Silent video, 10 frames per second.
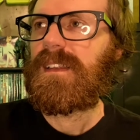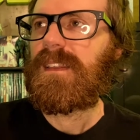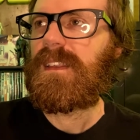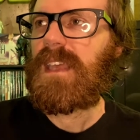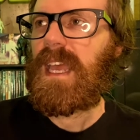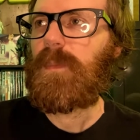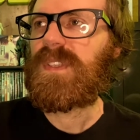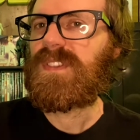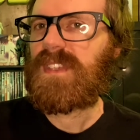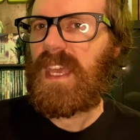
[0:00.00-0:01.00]
the ape
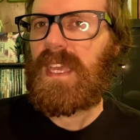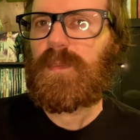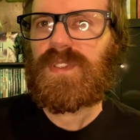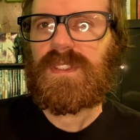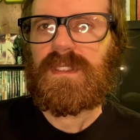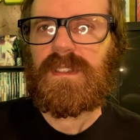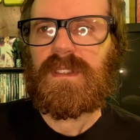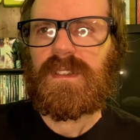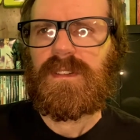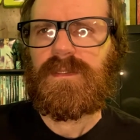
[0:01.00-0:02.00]
escapes
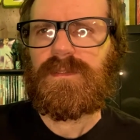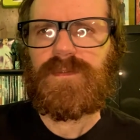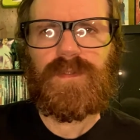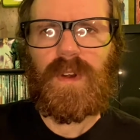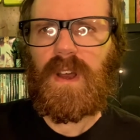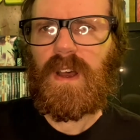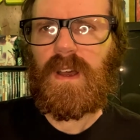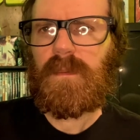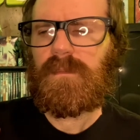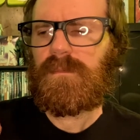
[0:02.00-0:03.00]

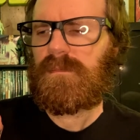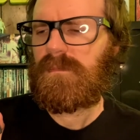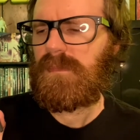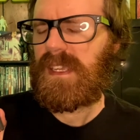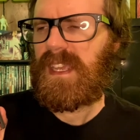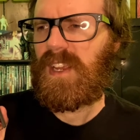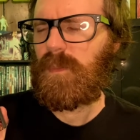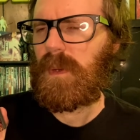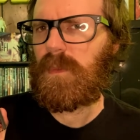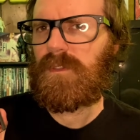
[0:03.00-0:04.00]
from, I can't
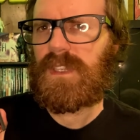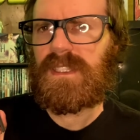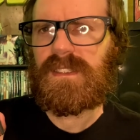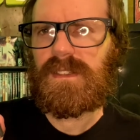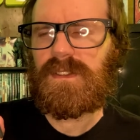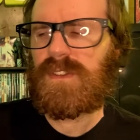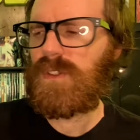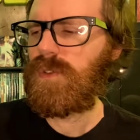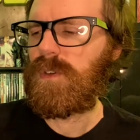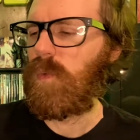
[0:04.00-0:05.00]
remember if he's in a
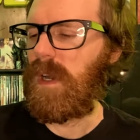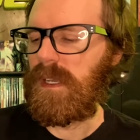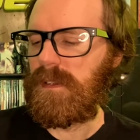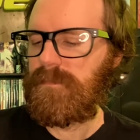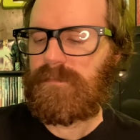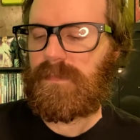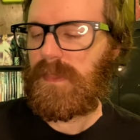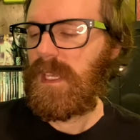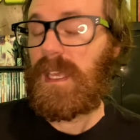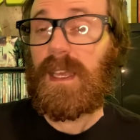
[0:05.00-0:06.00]
zoo or what.
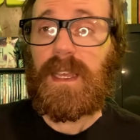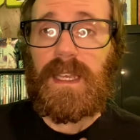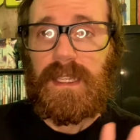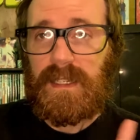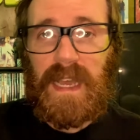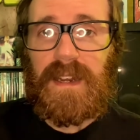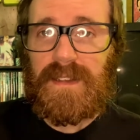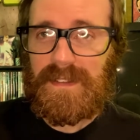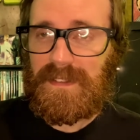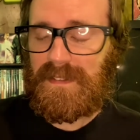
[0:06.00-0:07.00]
Not
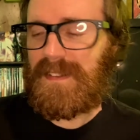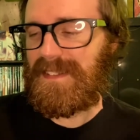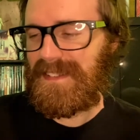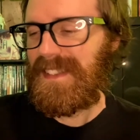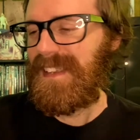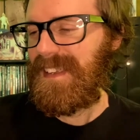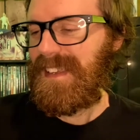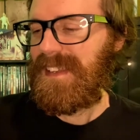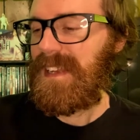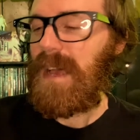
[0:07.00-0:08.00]
a,
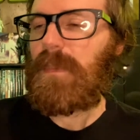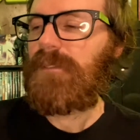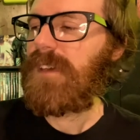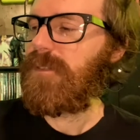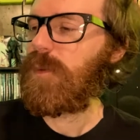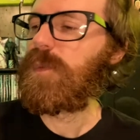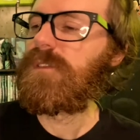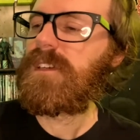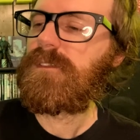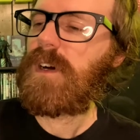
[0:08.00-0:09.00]
not my favorite
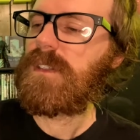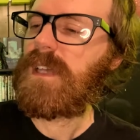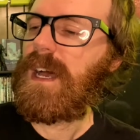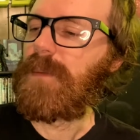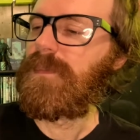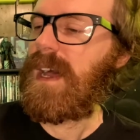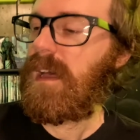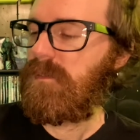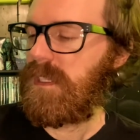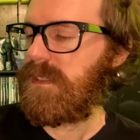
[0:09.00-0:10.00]
movie of all time,
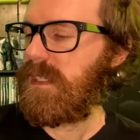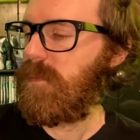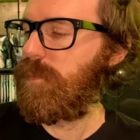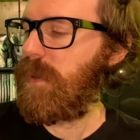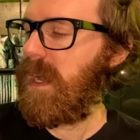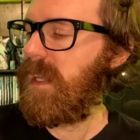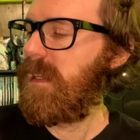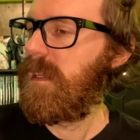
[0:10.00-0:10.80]
obviously, but